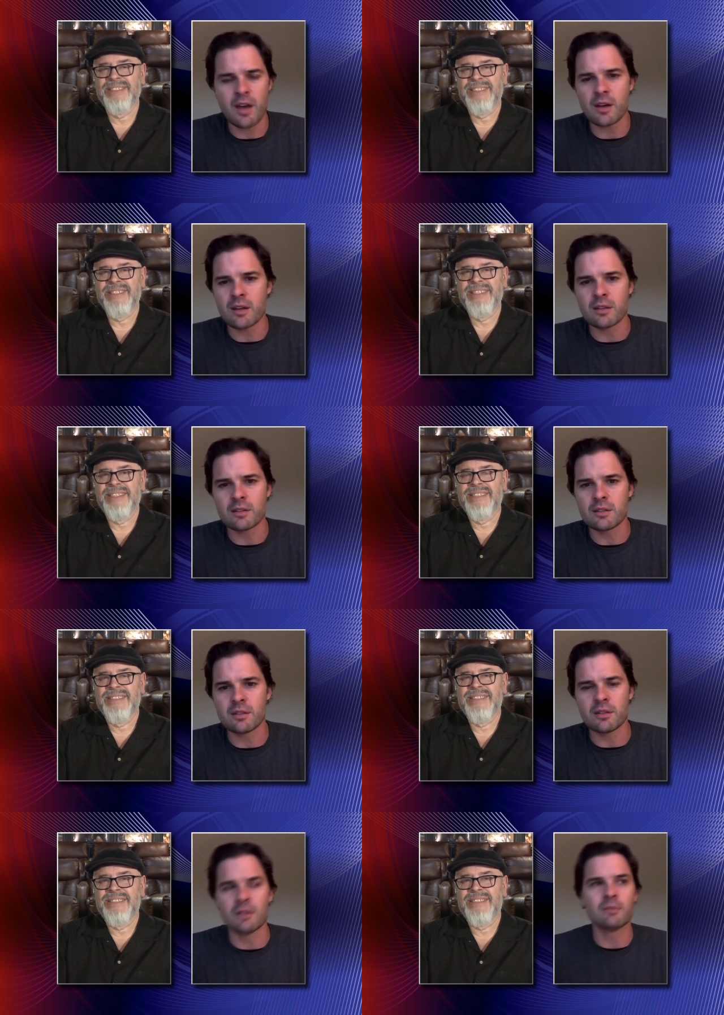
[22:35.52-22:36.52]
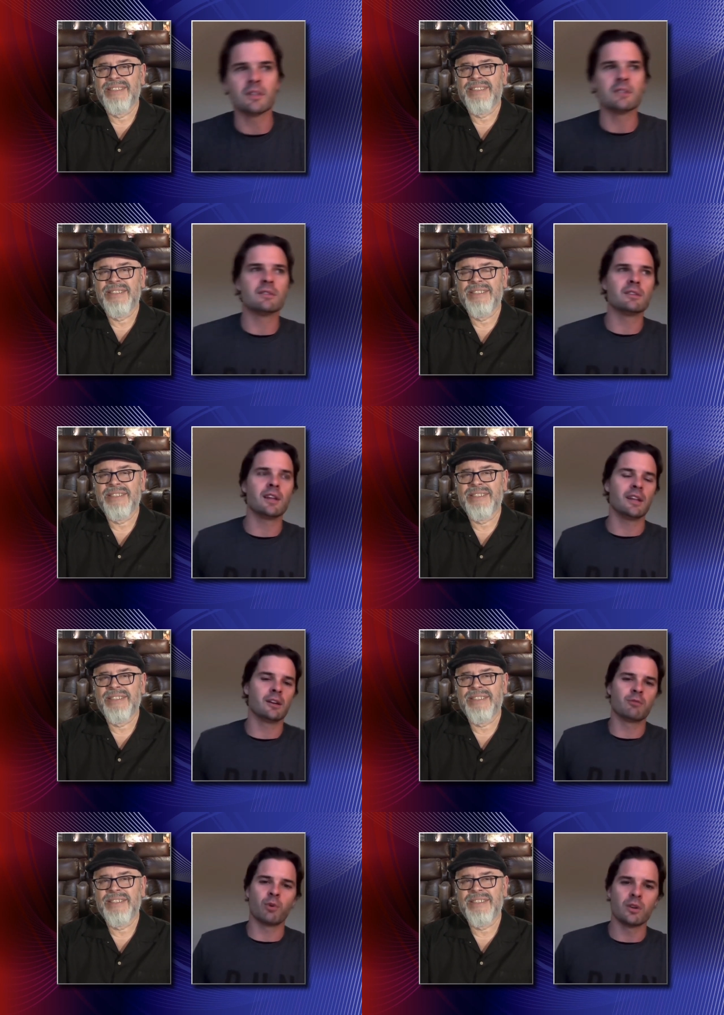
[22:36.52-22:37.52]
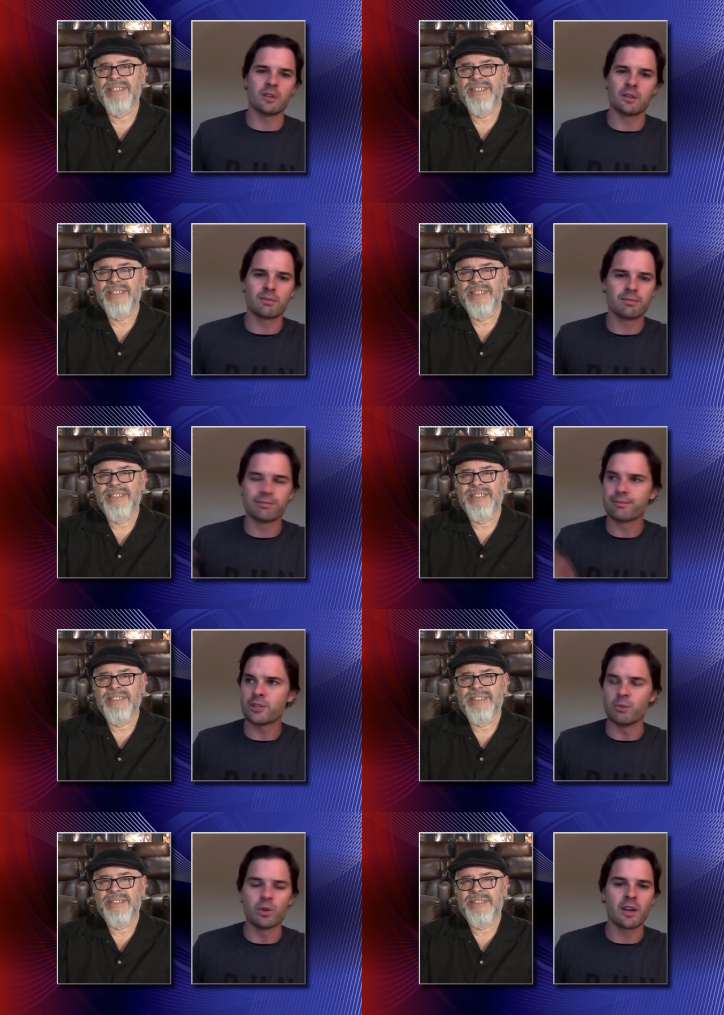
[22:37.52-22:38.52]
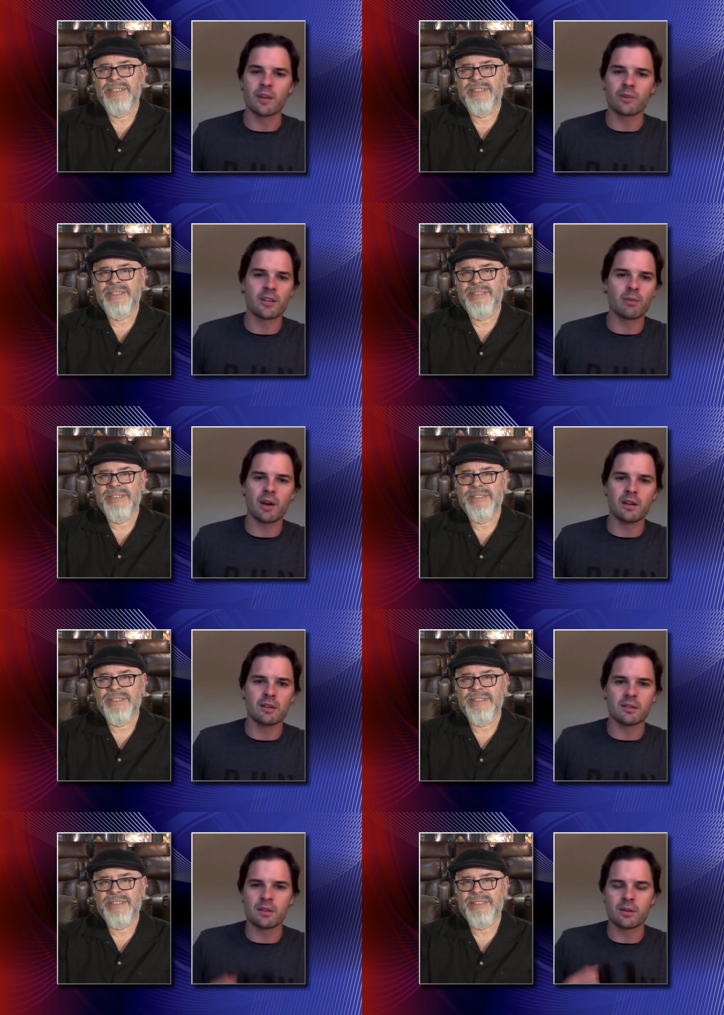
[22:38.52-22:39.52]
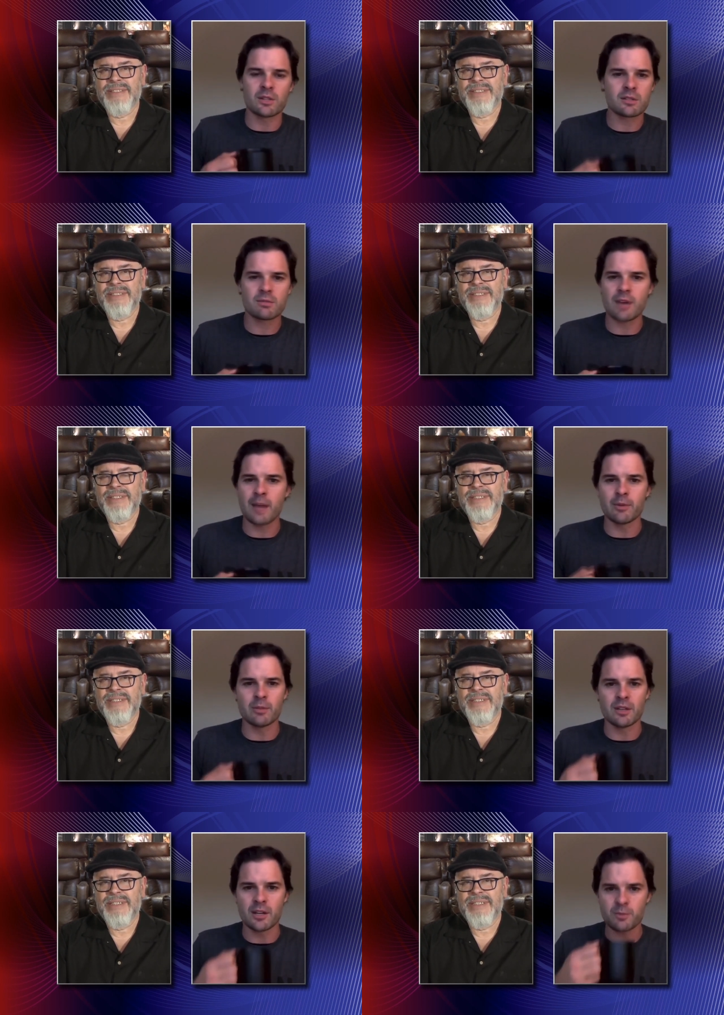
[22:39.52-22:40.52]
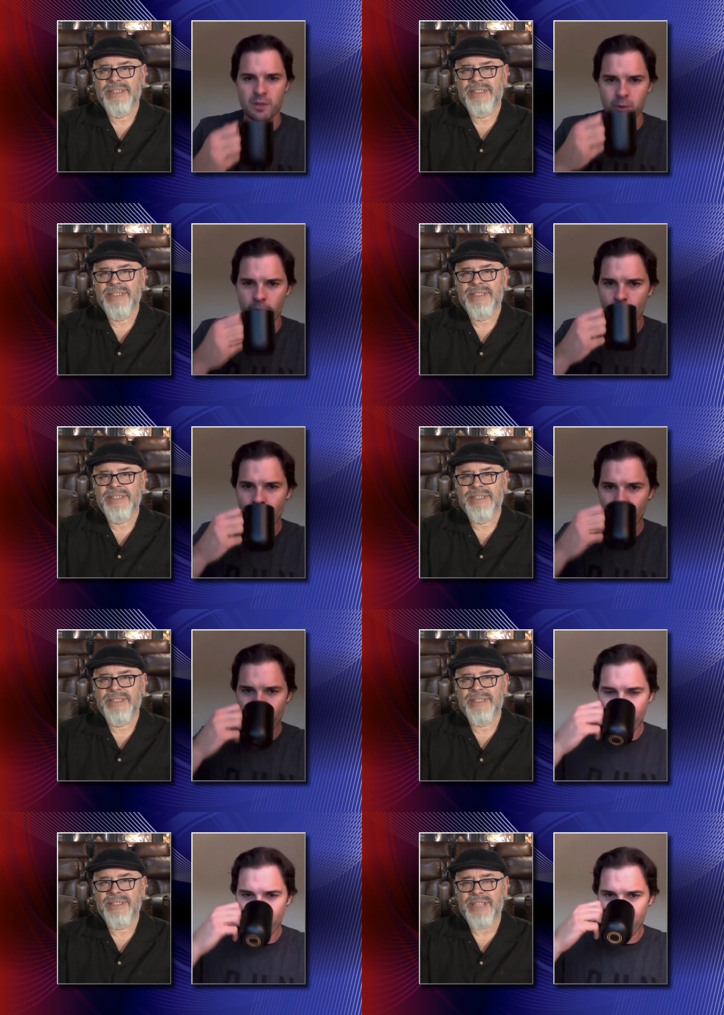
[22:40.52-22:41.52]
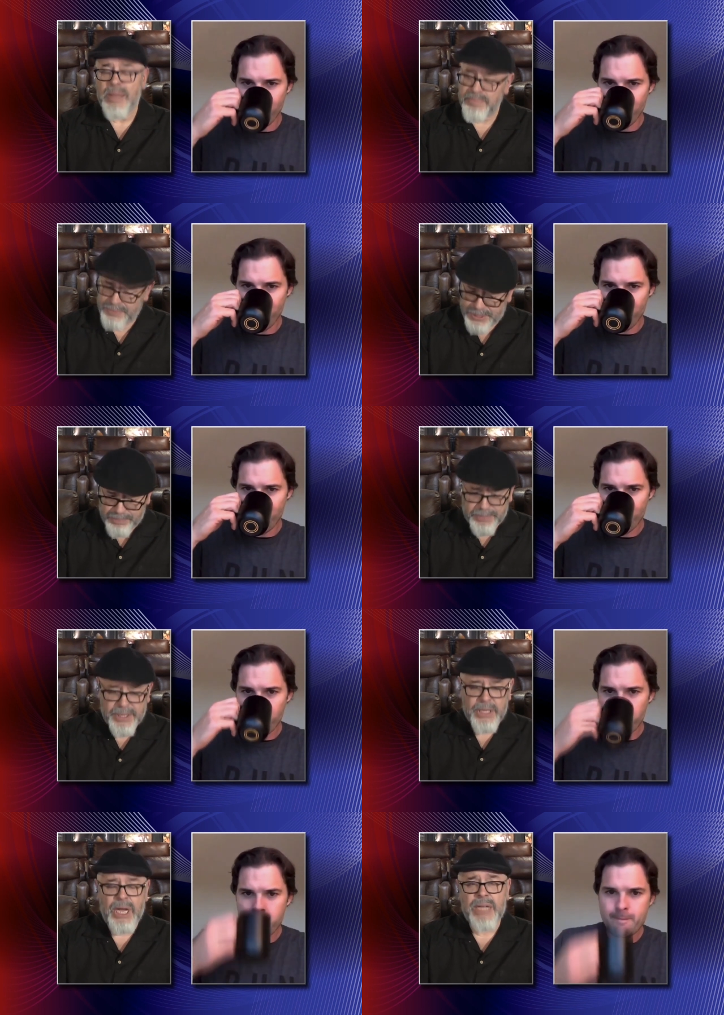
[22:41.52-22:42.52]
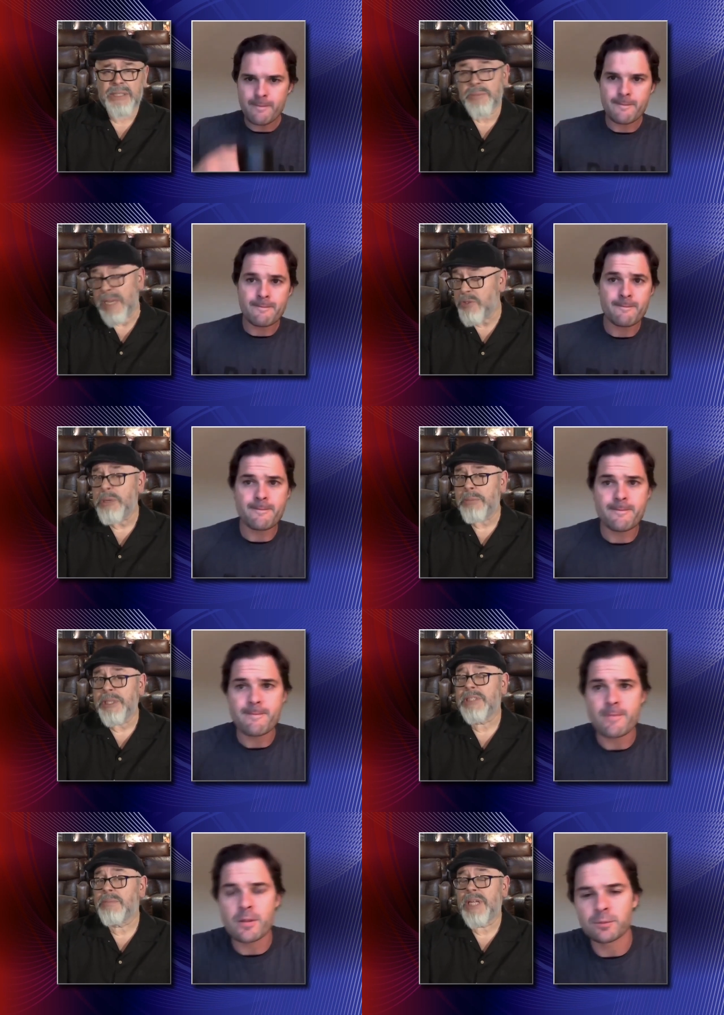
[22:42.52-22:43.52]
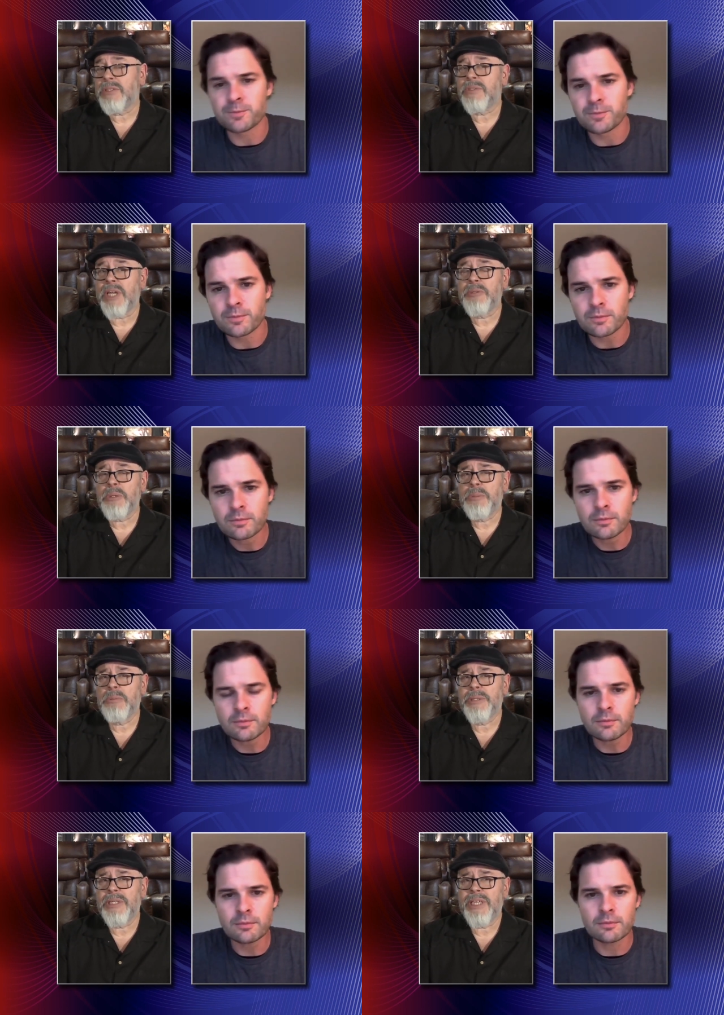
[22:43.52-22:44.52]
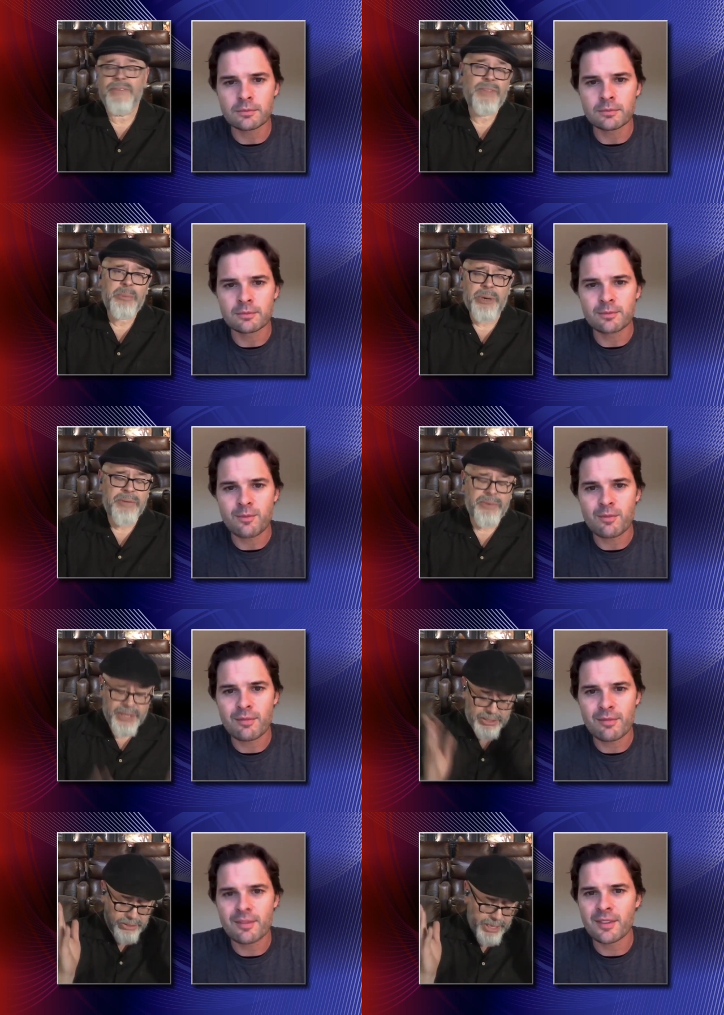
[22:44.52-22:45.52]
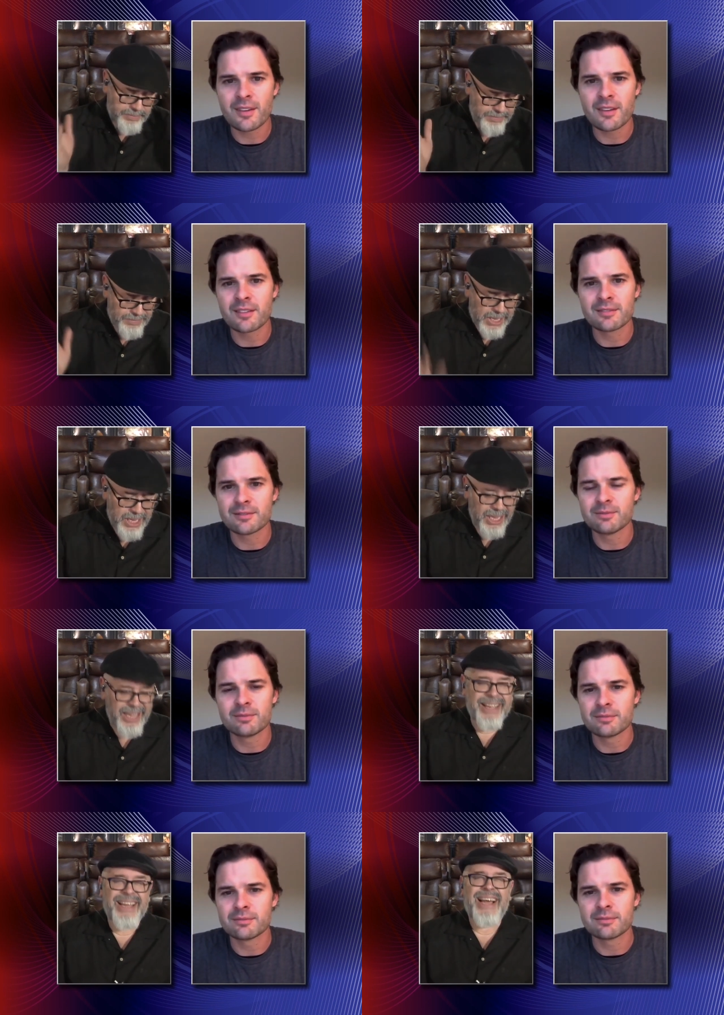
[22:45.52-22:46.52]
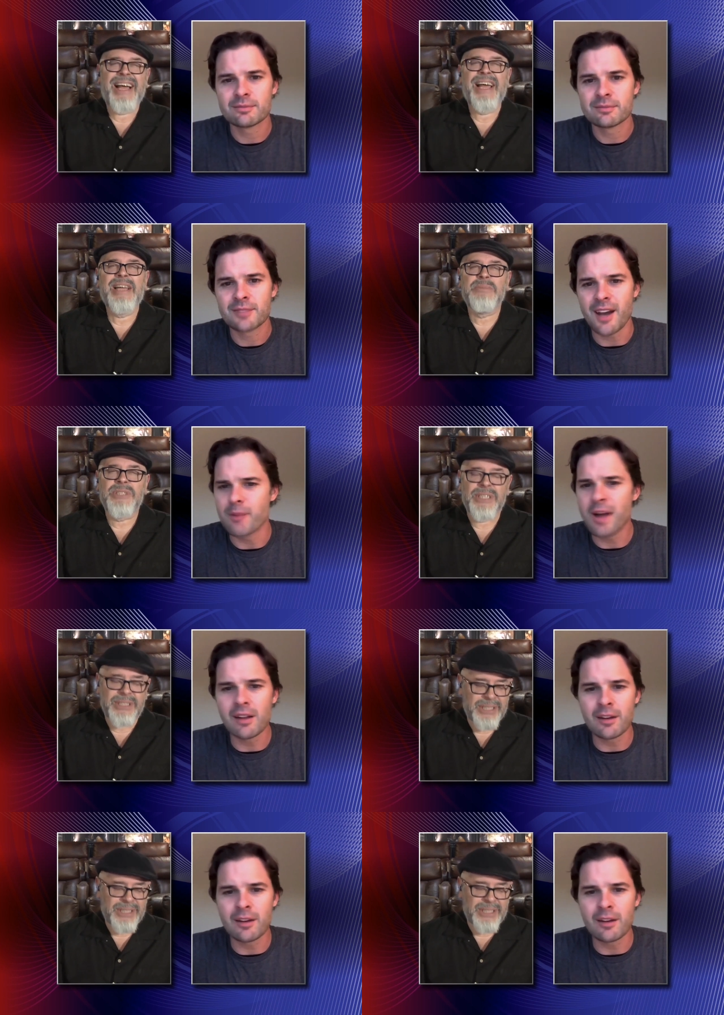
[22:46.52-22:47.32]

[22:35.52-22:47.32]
Speaker 1: yeah, you know, and I'm looking forward to communicating with anybody, and always happy to meet nice people.
Speaker 2: Yep, yep. Uh, sometimes you might meet some not so nice people, but hey, if they pray for you, that's okay. I'm. I'm not